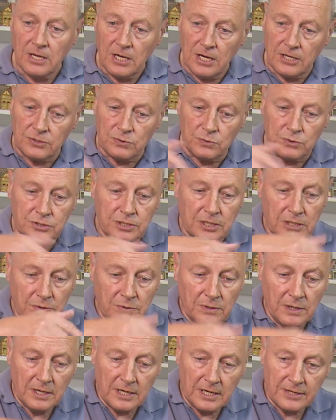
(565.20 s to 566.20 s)
And
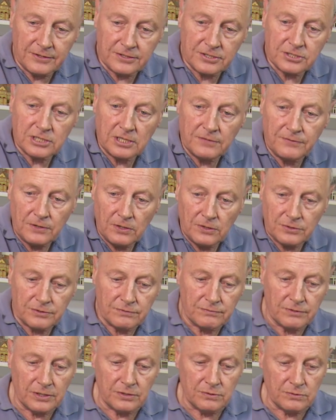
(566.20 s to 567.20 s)
also other stuff along
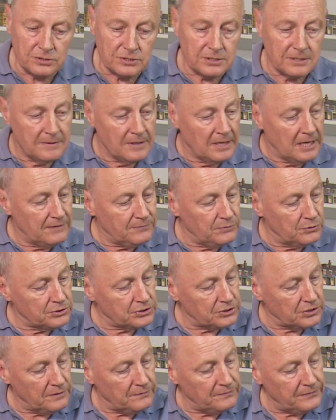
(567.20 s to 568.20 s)
the roads. I've
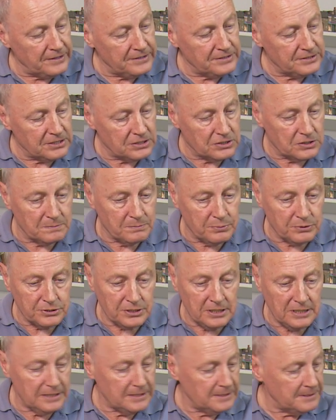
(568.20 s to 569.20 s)
also got fences to
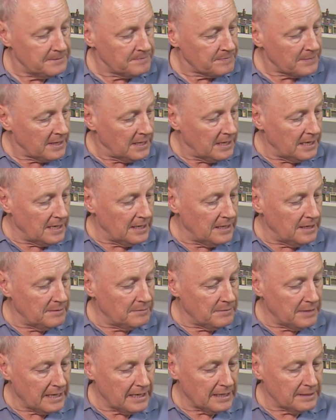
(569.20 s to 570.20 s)
put in
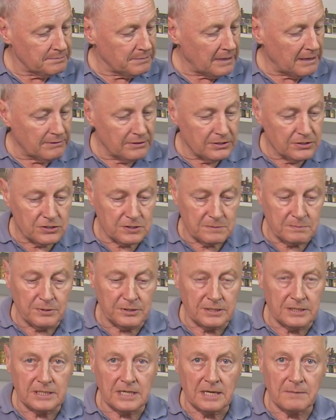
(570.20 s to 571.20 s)
um, and barriers to
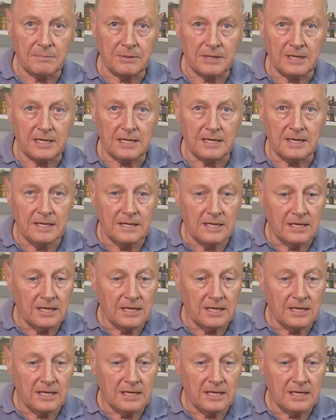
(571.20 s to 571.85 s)
put in up here.